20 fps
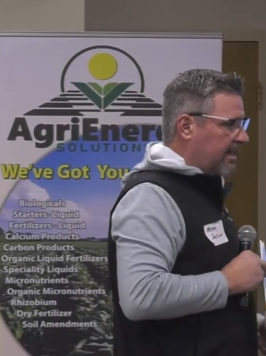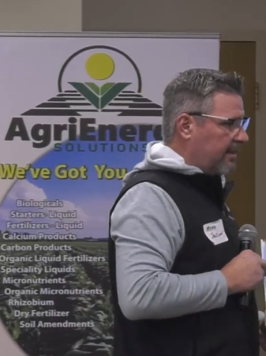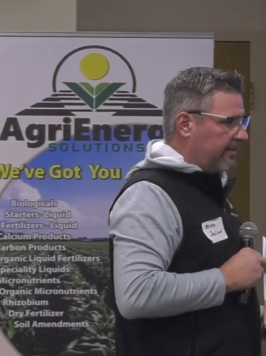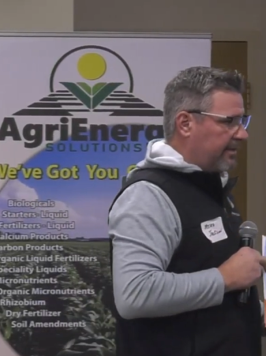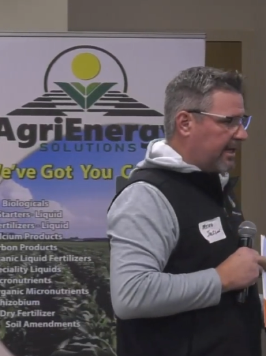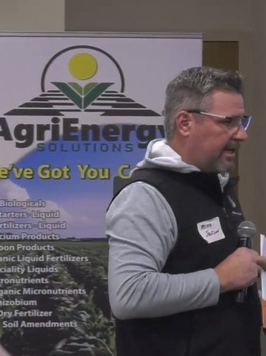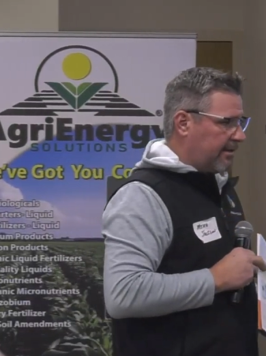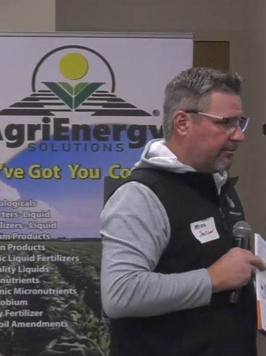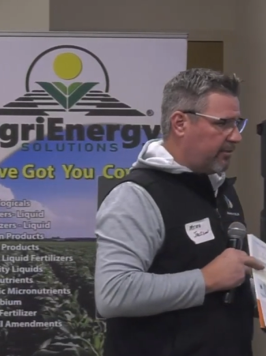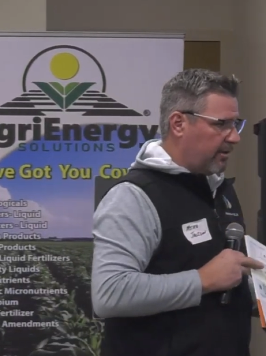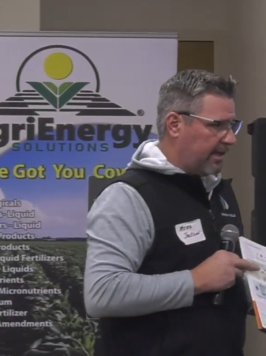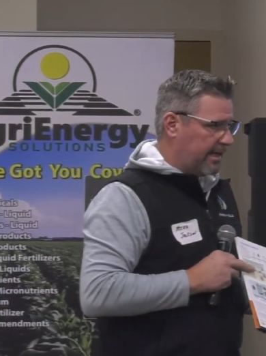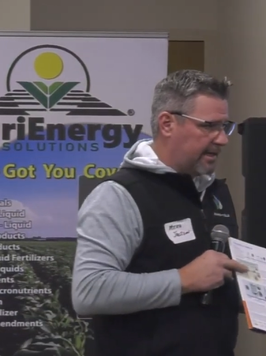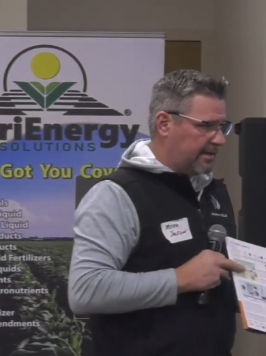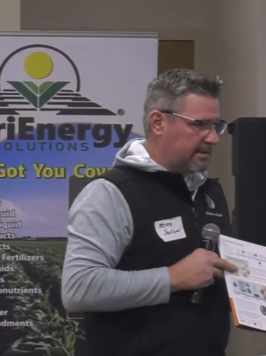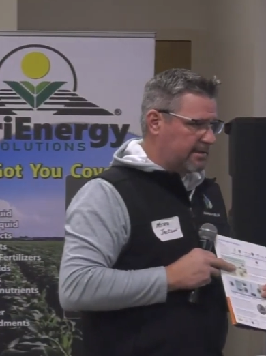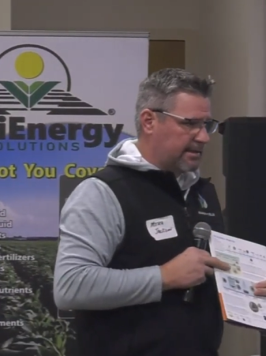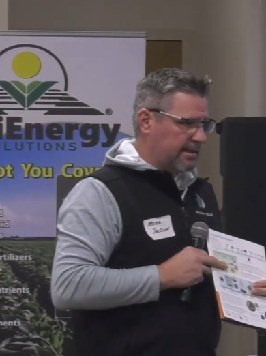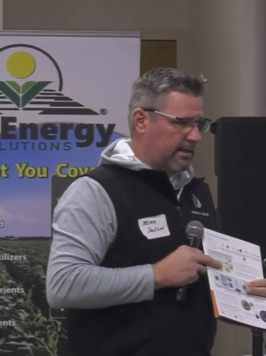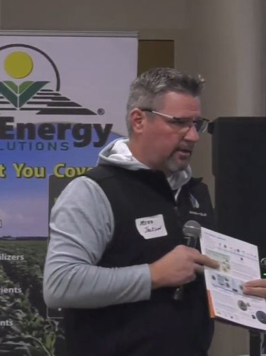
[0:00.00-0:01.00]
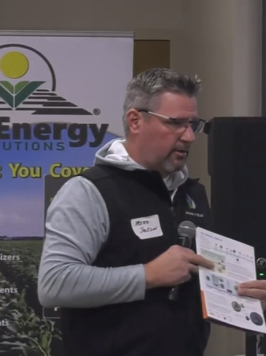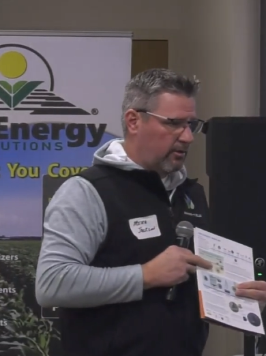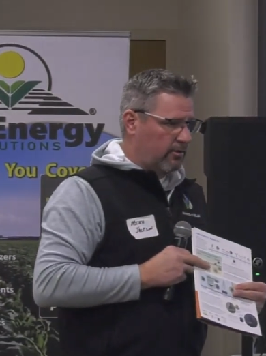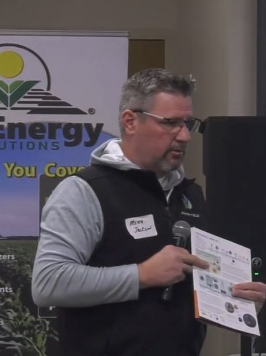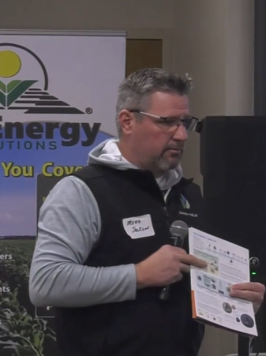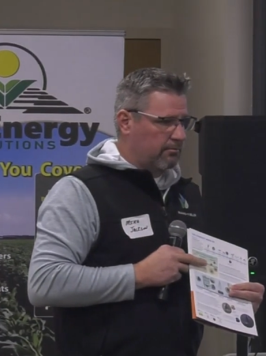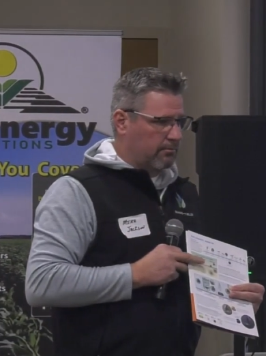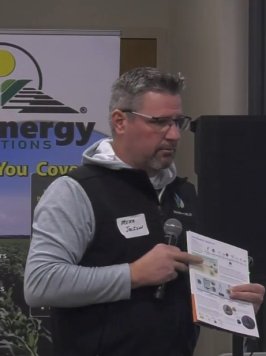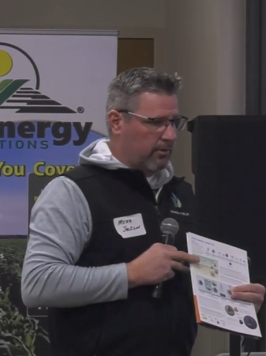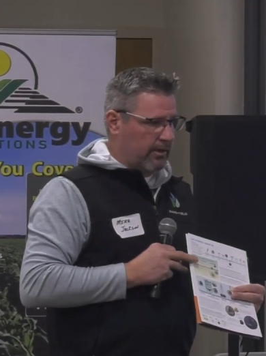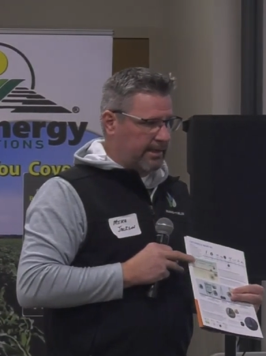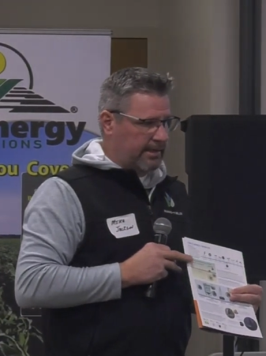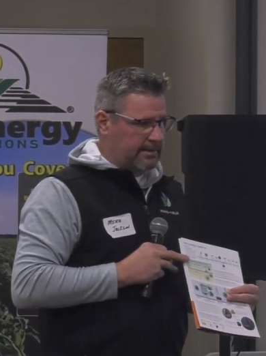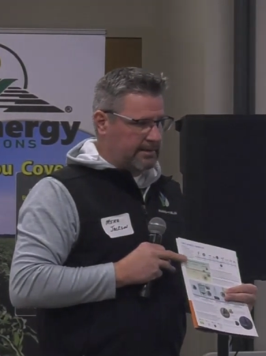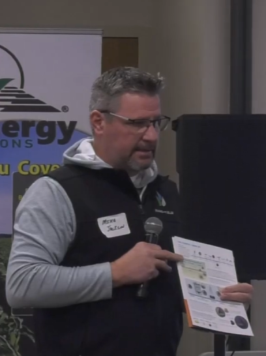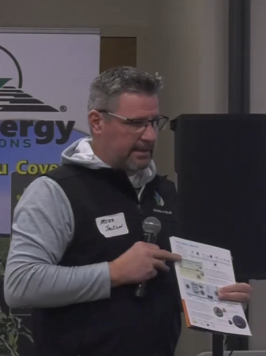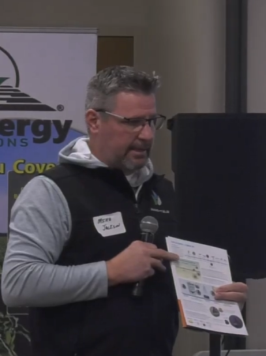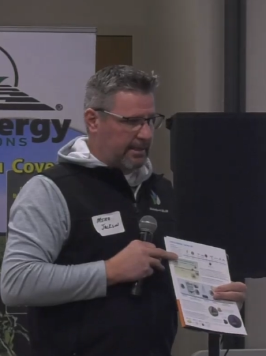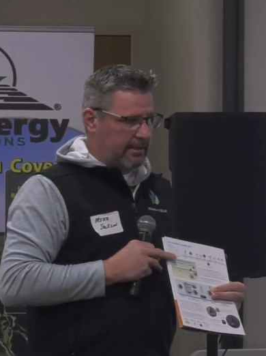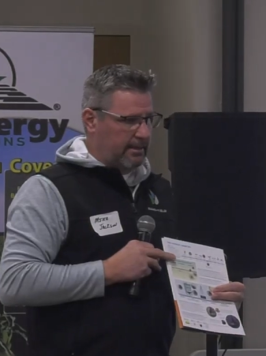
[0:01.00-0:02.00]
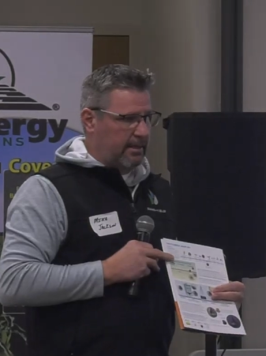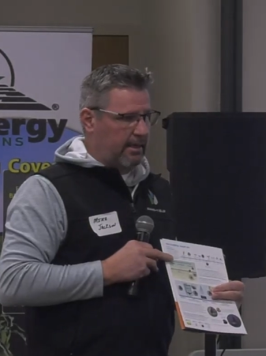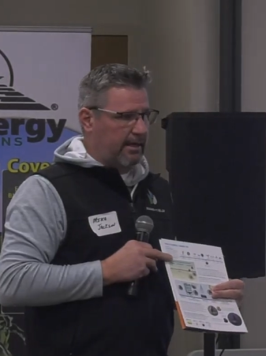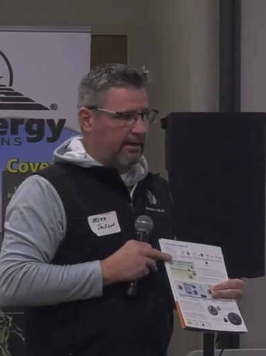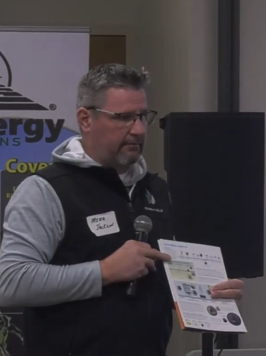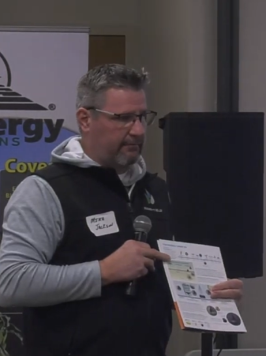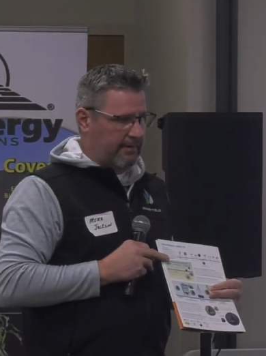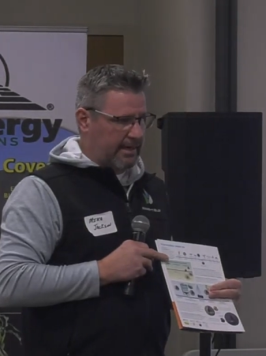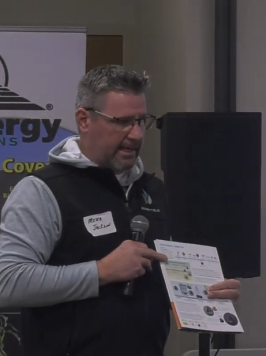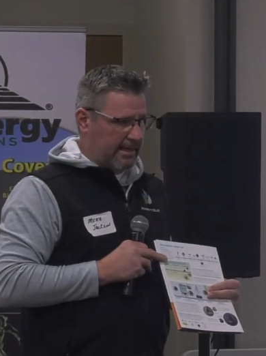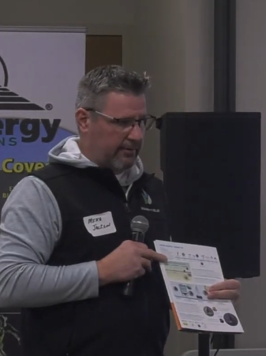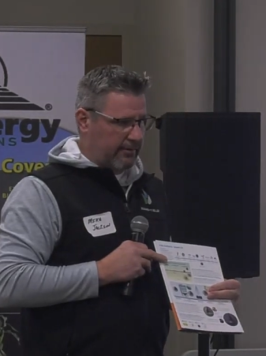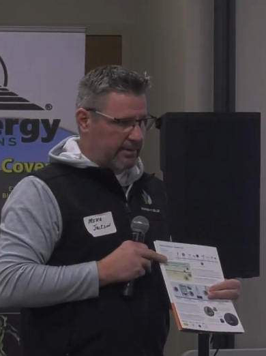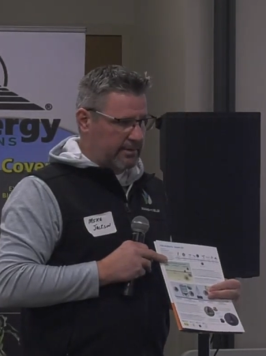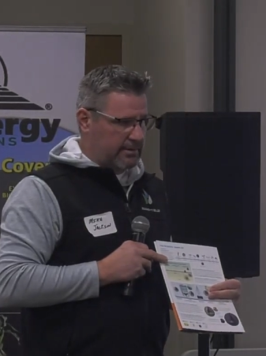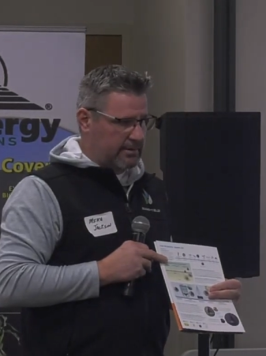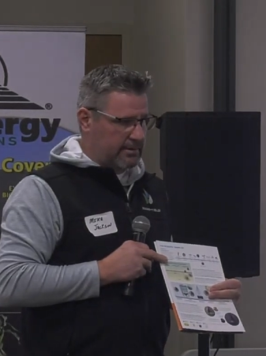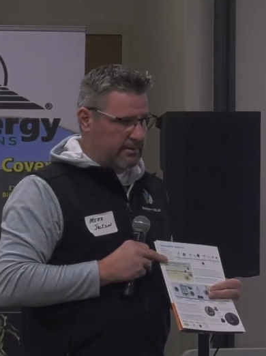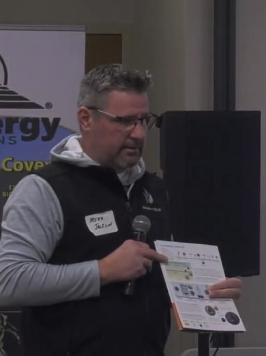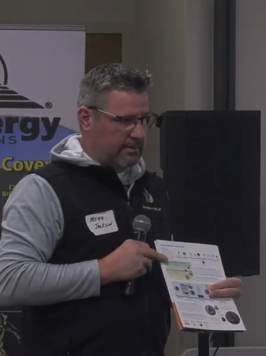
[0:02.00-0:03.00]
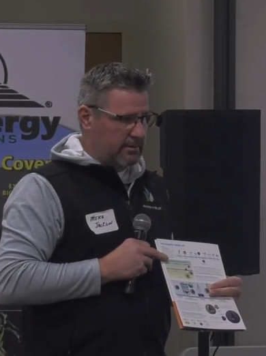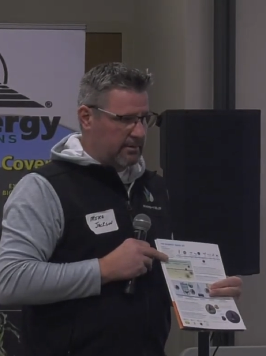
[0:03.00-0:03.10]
that a plant cell brings in a virus.